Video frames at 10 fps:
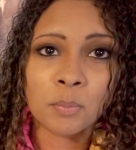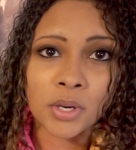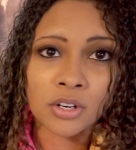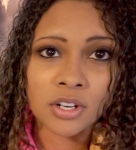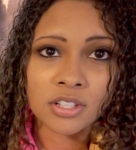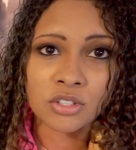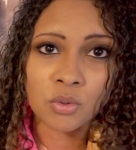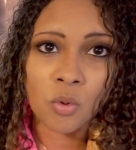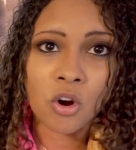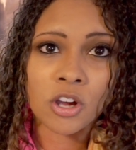butternut
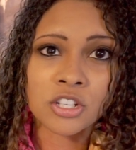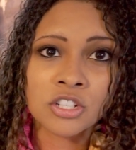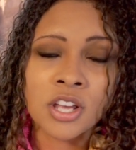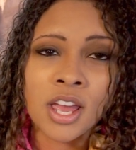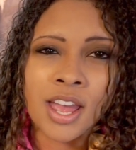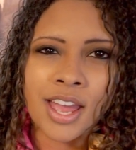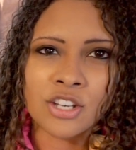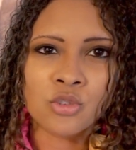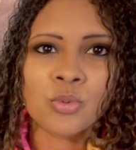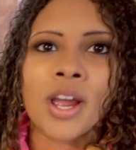squash, and
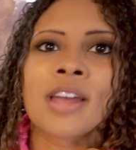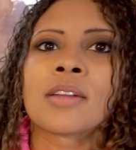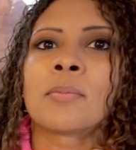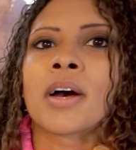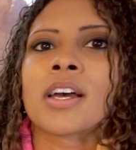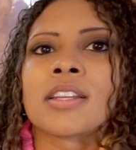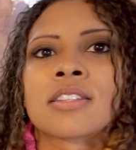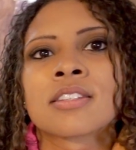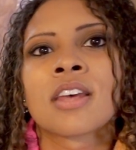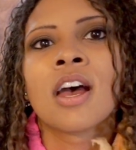dragon
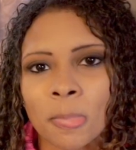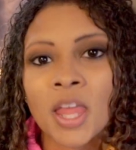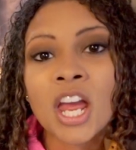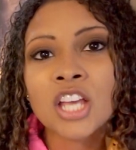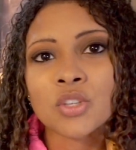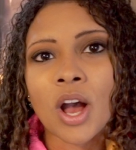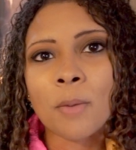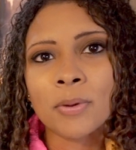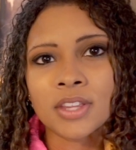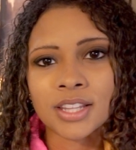bites. So I'll
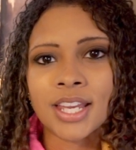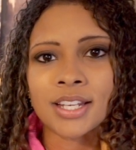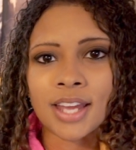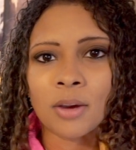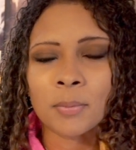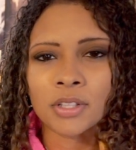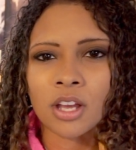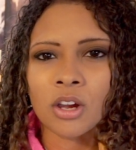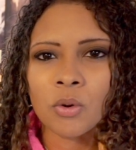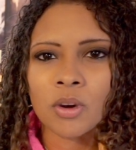put the link down
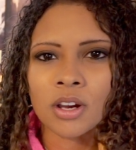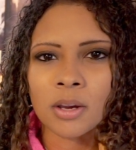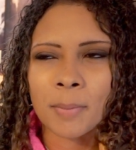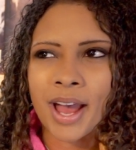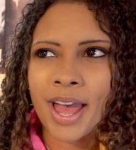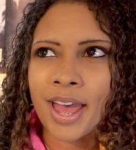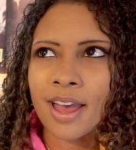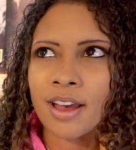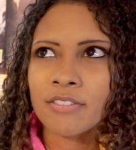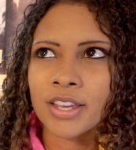below. I
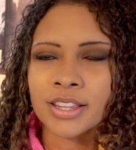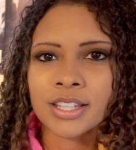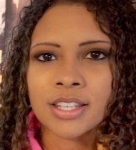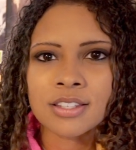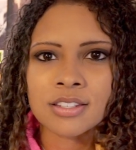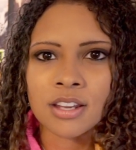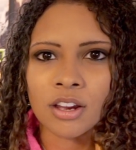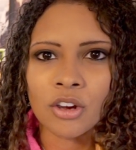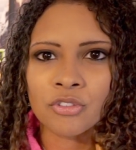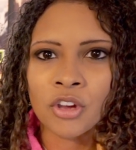have a list
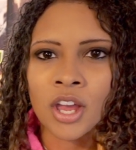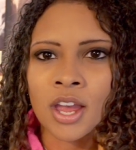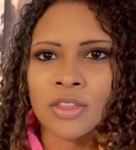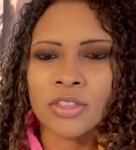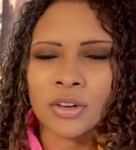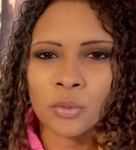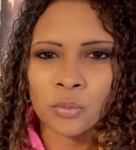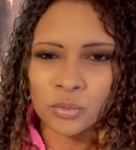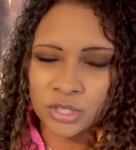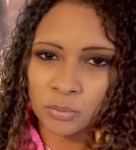of
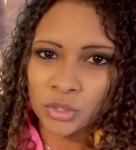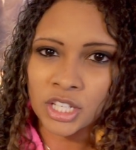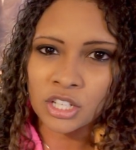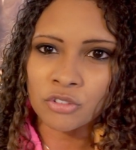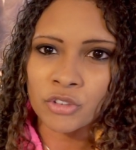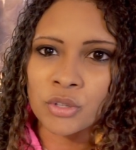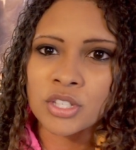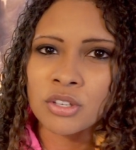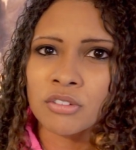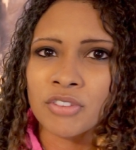some really good foods that
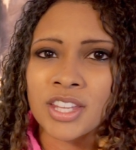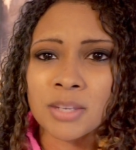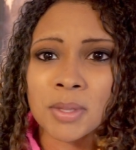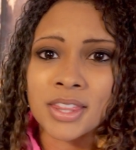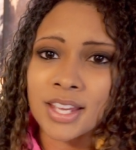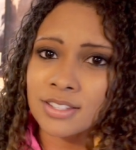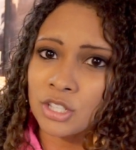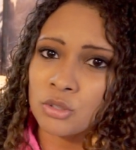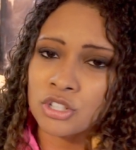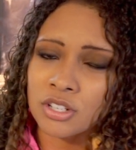you can feed them and things that
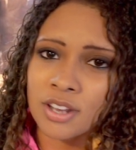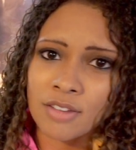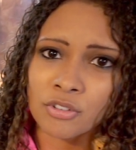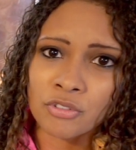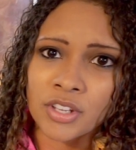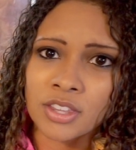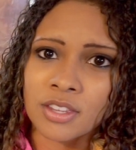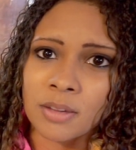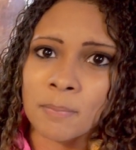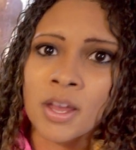you should never feed
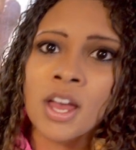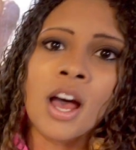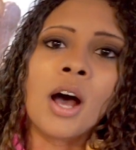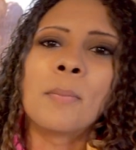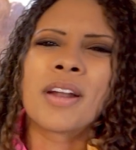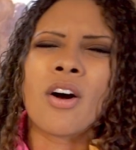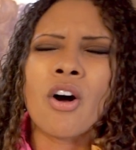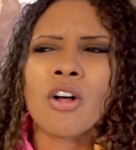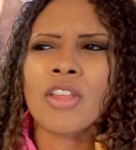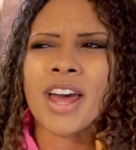them. But
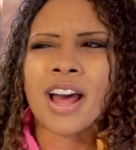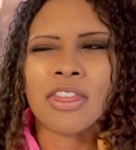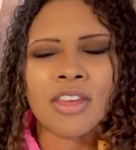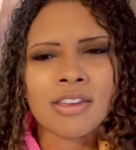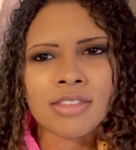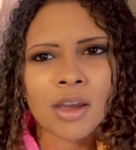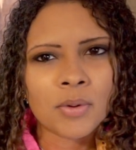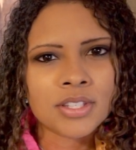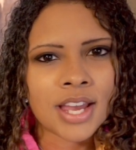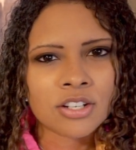all that, I think that one
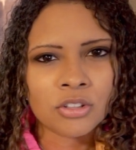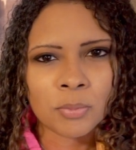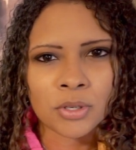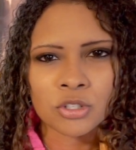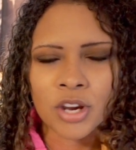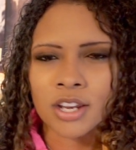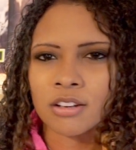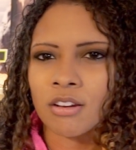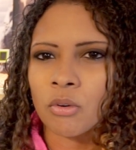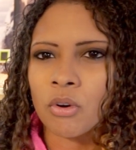is actually on the
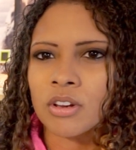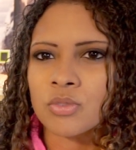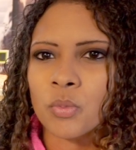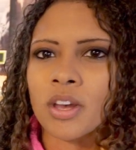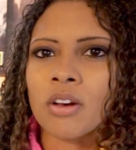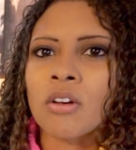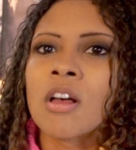beardeddragon.org as well.